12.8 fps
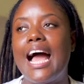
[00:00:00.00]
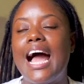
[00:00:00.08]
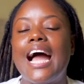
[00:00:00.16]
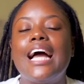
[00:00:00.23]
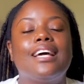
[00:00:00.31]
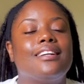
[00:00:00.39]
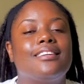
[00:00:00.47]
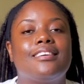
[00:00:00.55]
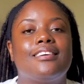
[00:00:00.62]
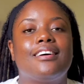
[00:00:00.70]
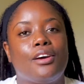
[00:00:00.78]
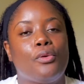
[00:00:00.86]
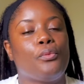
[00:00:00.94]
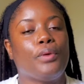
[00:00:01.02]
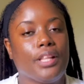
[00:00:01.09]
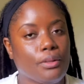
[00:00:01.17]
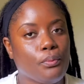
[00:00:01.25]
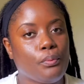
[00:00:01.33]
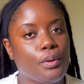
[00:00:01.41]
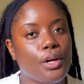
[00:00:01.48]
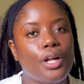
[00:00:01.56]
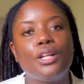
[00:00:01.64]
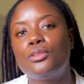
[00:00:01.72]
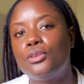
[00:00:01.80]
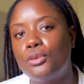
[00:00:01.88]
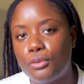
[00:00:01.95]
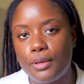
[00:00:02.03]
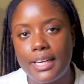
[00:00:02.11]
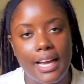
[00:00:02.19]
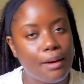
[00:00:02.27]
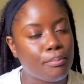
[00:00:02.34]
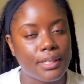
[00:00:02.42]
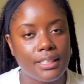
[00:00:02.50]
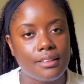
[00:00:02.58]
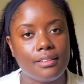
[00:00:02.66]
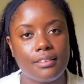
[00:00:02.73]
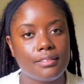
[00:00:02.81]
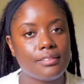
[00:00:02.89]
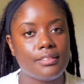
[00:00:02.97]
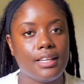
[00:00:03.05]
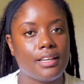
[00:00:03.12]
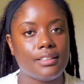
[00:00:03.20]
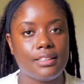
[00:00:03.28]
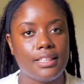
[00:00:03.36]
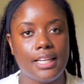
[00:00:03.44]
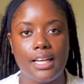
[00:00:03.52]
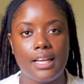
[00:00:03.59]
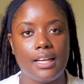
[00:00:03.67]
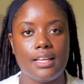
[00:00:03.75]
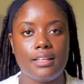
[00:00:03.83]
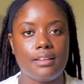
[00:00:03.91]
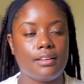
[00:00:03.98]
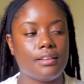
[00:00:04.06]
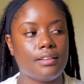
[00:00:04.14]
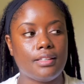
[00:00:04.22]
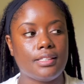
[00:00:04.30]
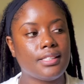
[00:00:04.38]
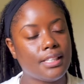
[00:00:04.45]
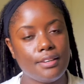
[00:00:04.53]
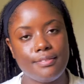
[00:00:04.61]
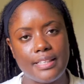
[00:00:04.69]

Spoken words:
and well, we all know what happened the other day in St.